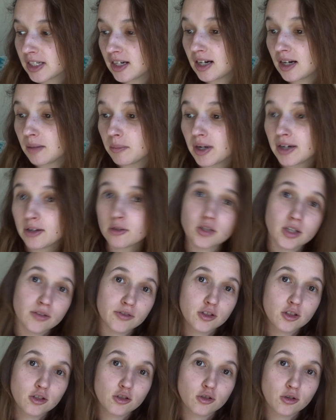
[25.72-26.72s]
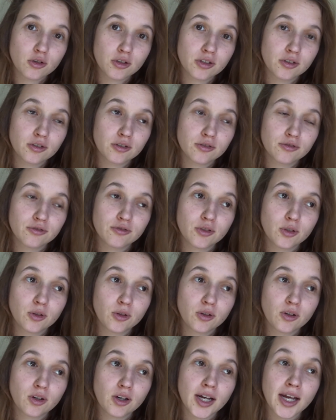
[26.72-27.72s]
I also have a tutorial
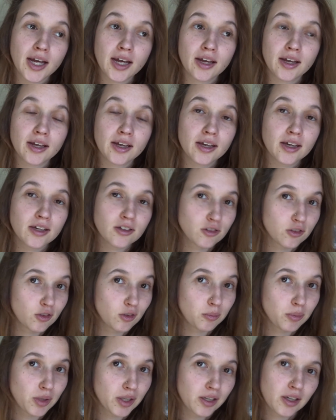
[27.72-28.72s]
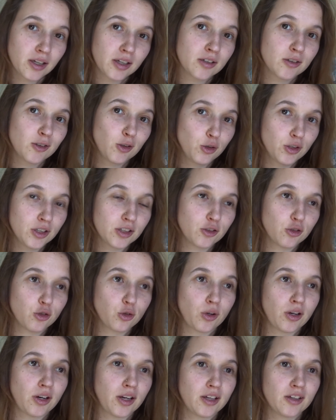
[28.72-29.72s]
for a hexagon blanket including the
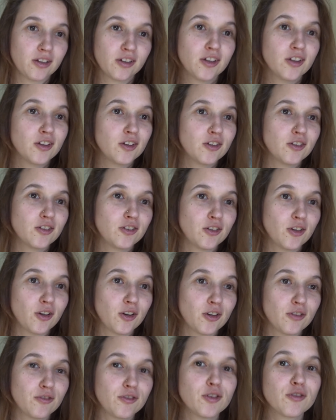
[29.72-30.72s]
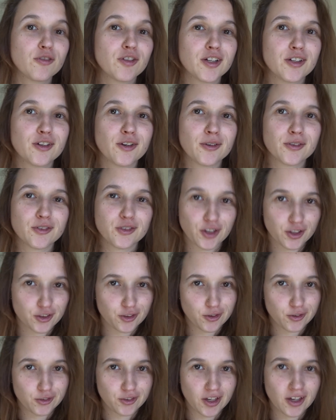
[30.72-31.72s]
joining. So feel free to go and check
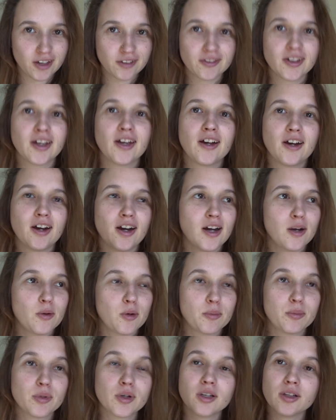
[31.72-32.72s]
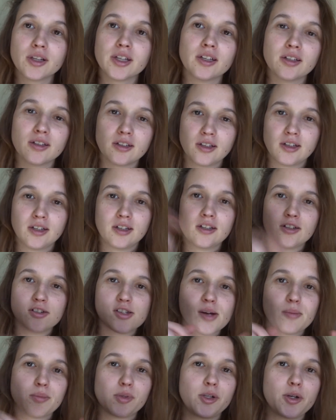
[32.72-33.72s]
those out. I will put a link
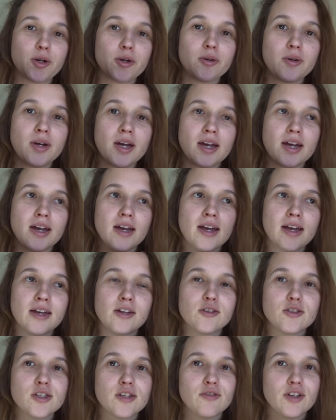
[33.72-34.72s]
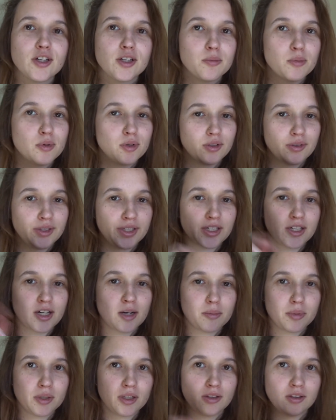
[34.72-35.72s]
down below and I'll see if I can put a link
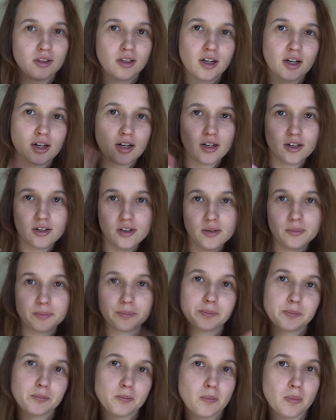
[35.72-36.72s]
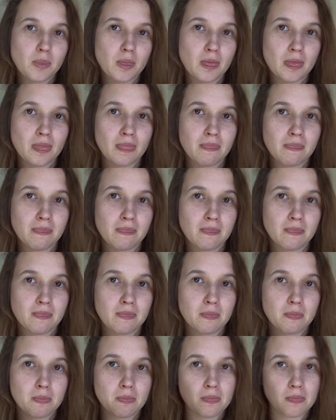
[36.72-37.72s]
up in the card. I
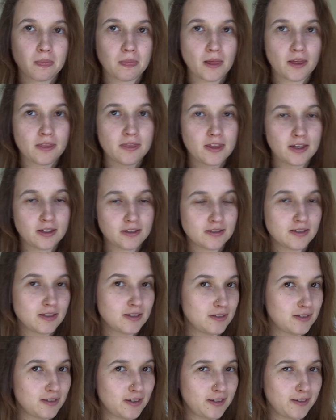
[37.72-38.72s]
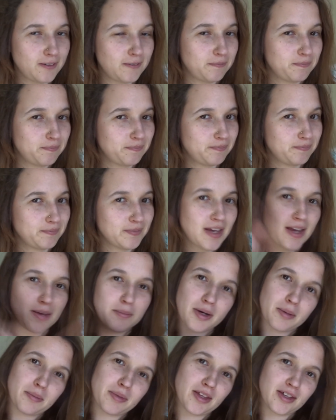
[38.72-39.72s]
think it's this side. It
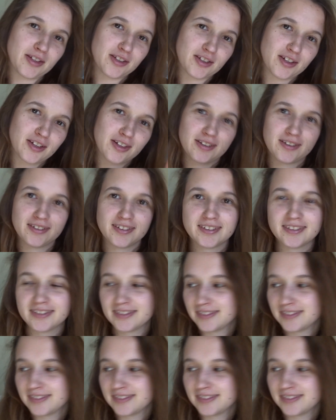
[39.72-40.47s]
might be that side.